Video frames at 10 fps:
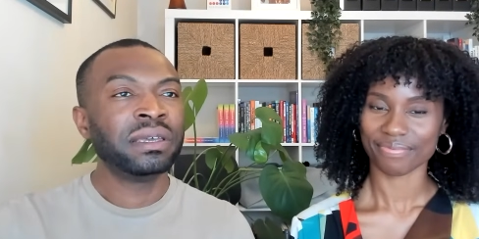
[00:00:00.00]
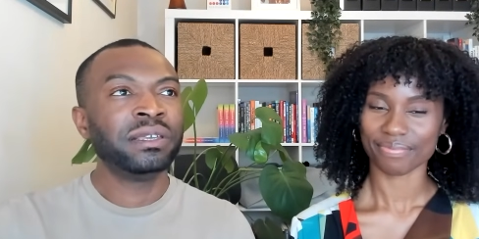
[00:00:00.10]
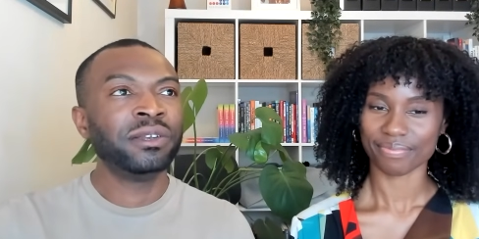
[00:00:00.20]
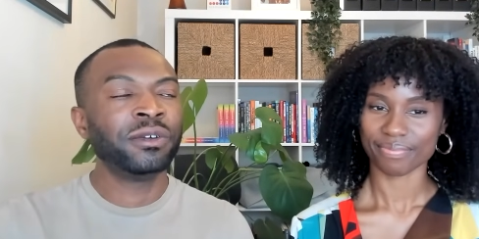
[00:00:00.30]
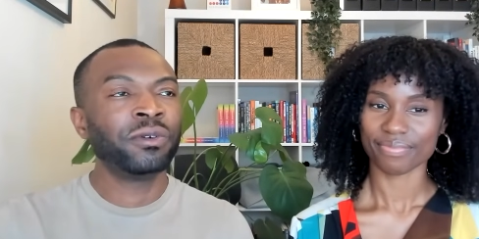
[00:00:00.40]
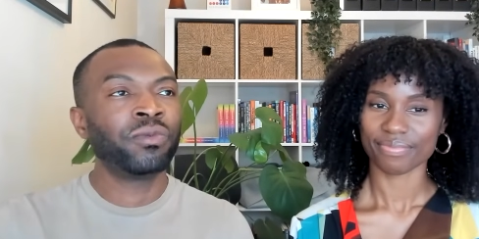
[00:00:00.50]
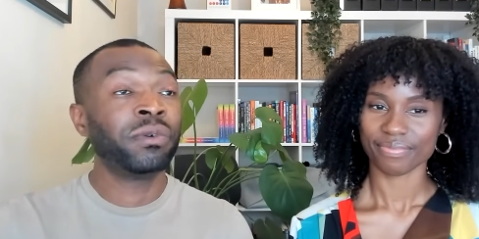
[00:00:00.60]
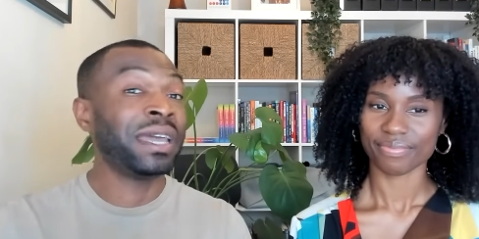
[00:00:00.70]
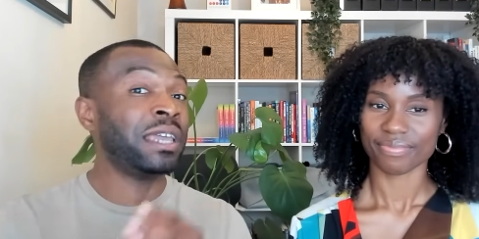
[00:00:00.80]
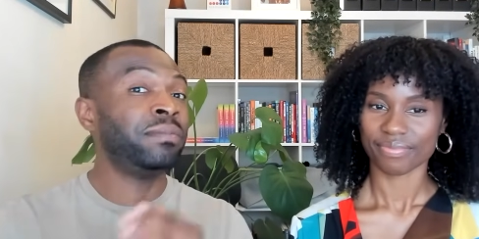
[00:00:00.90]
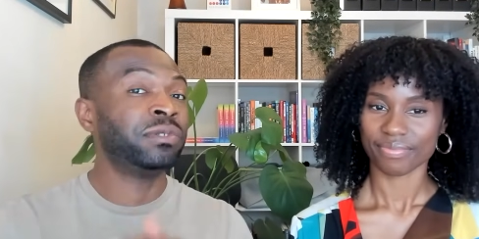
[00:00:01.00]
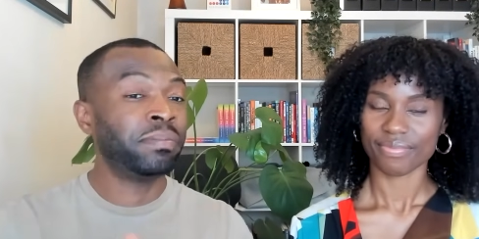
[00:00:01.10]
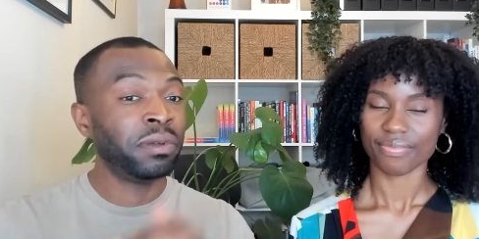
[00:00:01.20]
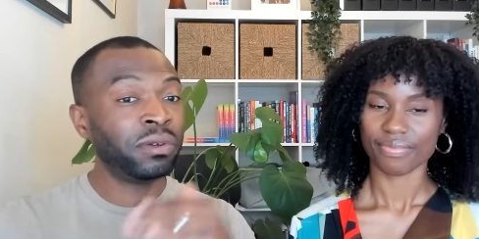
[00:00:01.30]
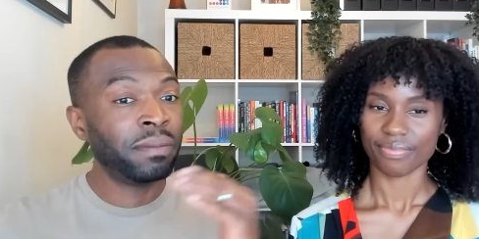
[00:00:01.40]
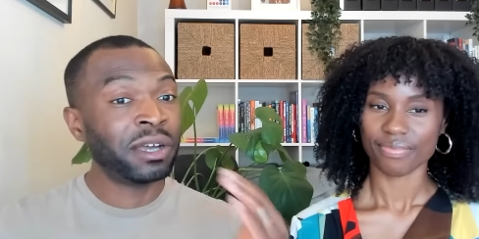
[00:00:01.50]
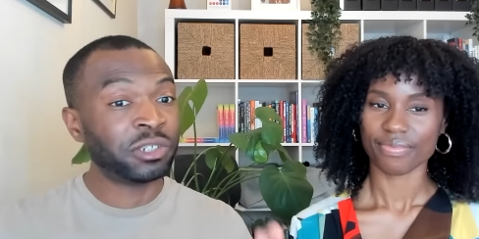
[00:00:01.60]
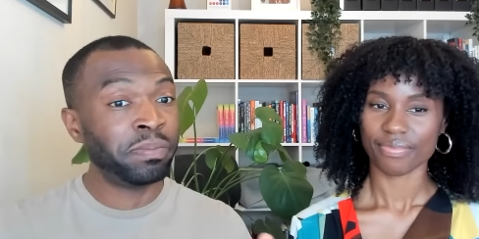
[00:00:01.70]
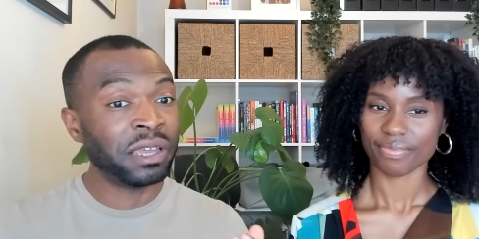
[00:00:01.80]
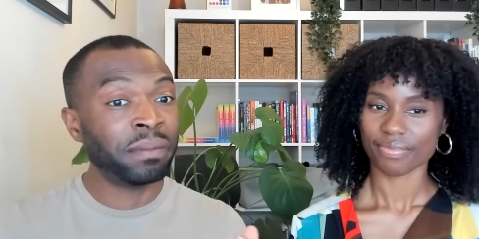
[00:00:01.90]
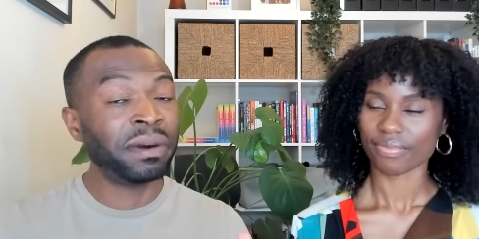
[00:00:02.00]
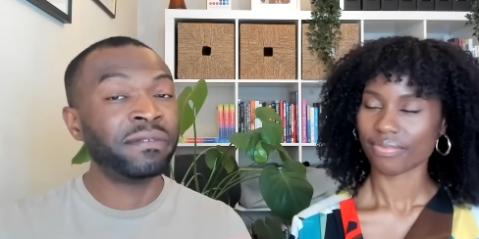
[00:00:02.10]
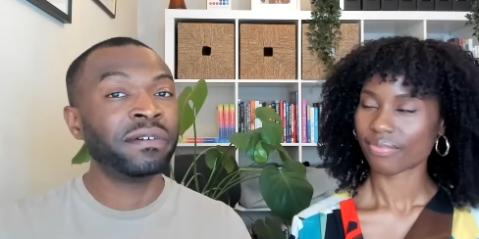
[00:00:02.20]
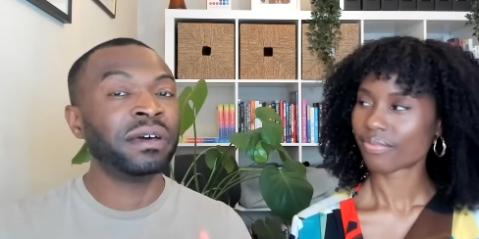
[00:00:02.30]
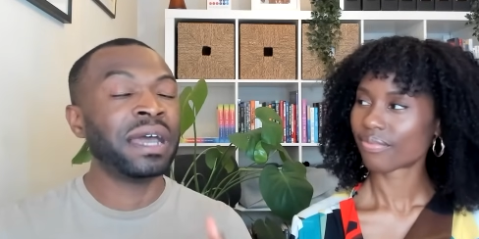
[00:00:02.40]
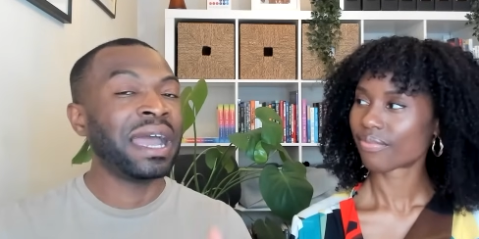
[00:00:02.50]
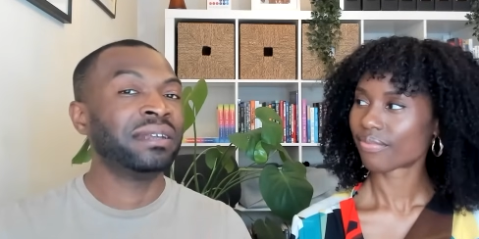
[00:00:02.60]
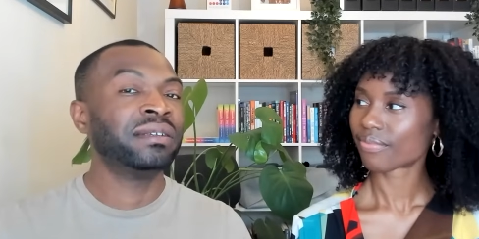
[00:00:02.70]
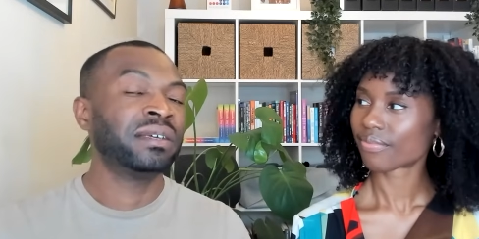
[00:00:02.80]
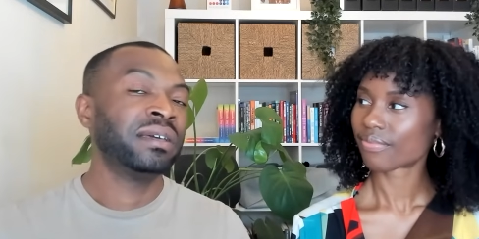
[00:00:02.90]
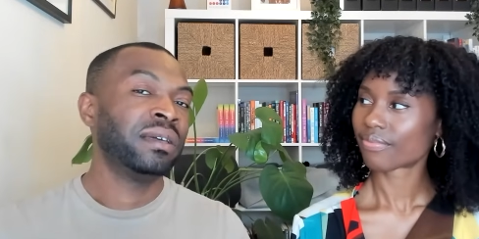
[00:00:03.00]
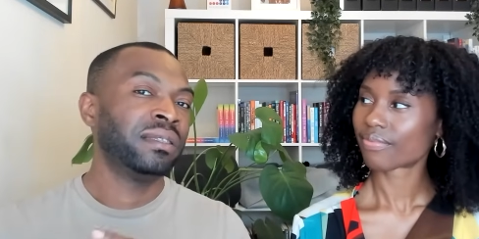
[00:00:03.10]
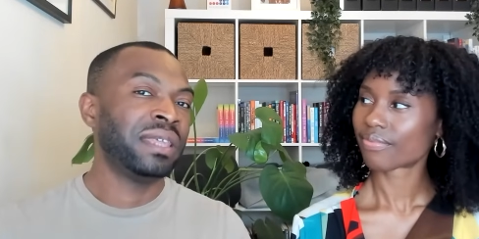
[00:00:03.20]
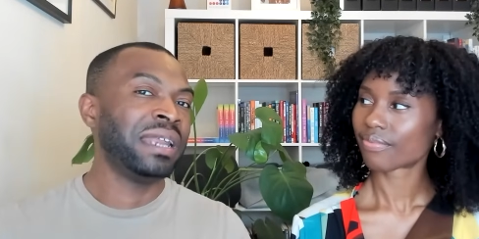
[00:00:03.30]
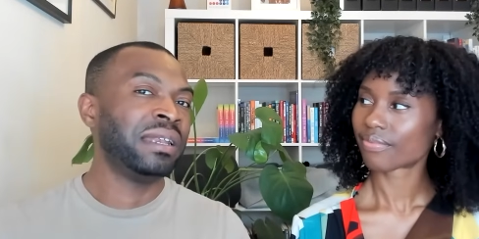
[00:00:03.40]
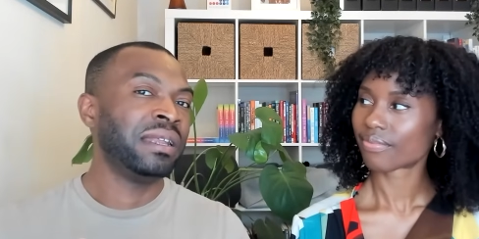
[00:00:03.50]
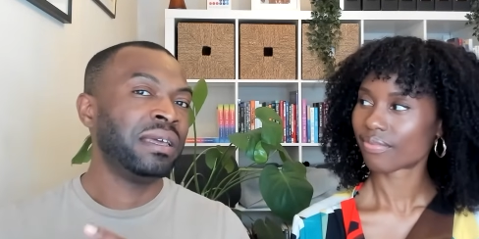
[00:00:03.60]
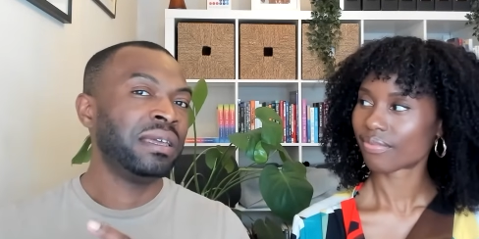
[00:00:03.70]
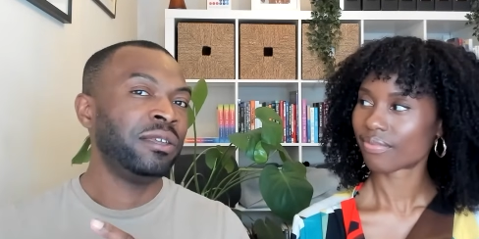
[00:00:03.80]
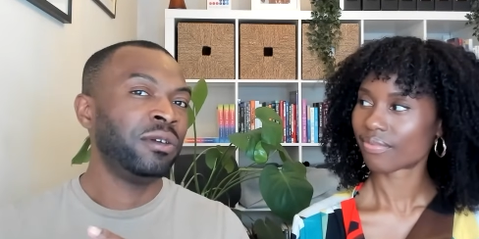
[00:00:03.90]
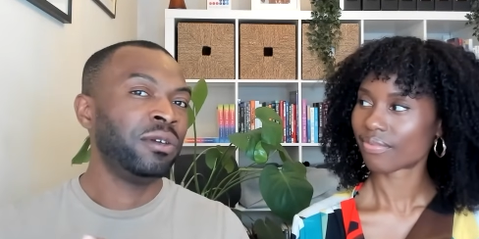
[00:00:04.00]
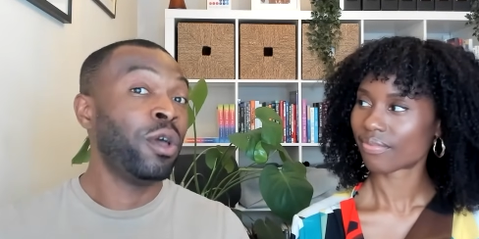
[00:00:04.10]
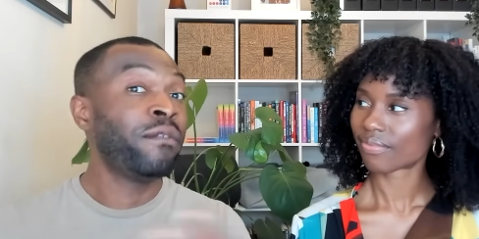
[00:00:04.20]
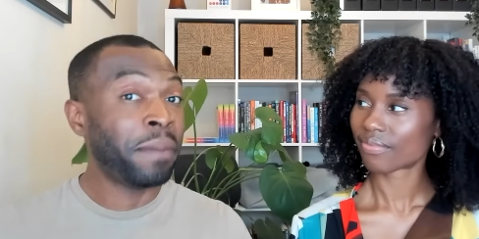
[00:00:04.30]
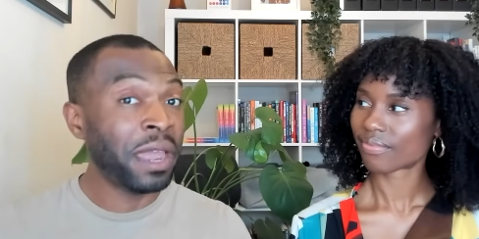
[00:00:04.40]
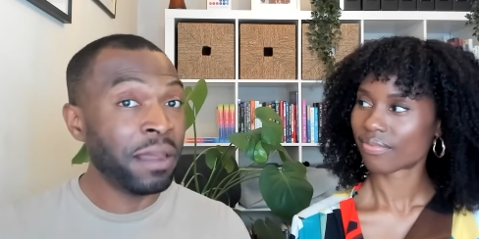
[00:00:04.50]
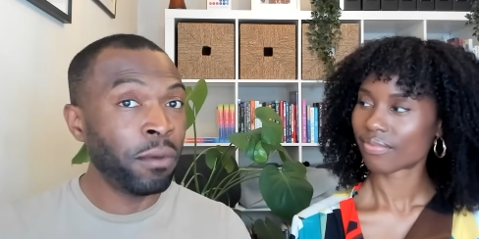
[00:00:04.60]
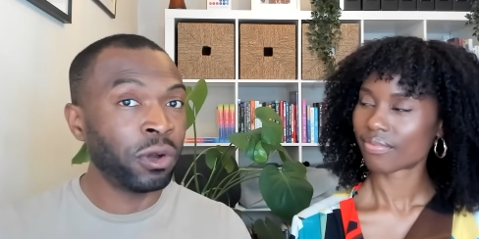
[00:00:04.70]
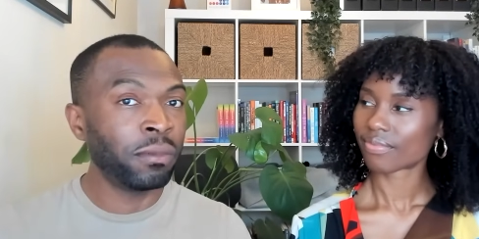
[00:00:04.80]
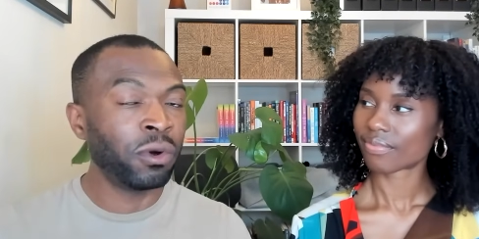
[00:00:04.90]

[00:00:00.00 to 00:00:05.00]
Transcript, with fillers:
Speaker 1: you know, we were able to build a much bigger buffer and then, you know, overpay more on a